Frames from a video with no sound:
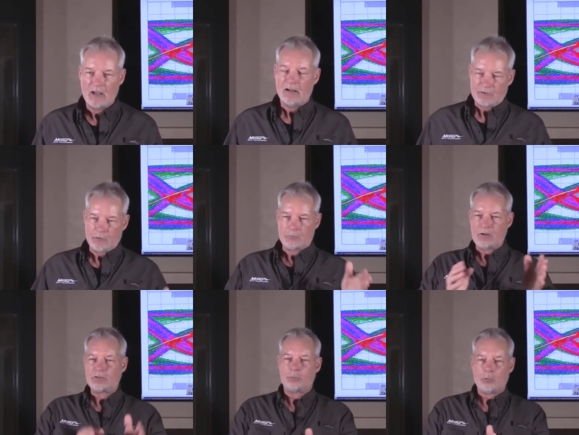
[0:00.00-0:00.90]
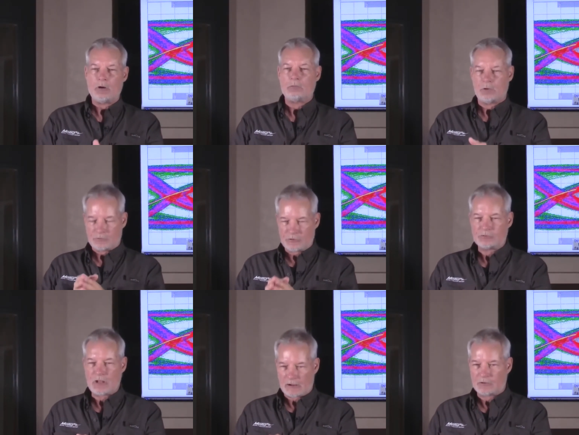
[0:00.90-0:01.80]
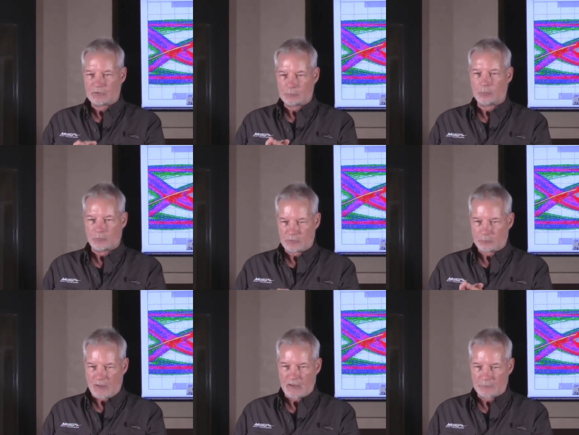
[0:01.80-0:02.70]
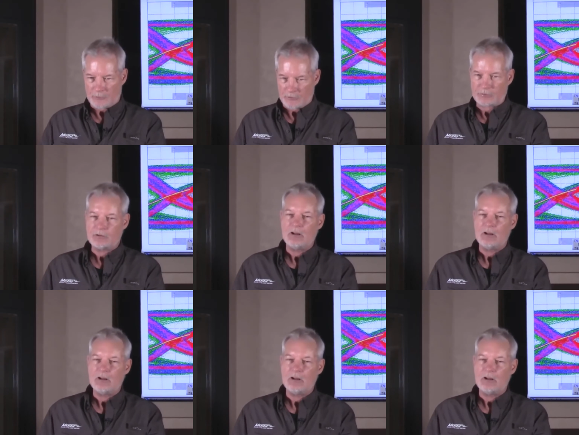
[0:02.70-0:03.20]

You reach a point where it's just not going to support the bandwidth.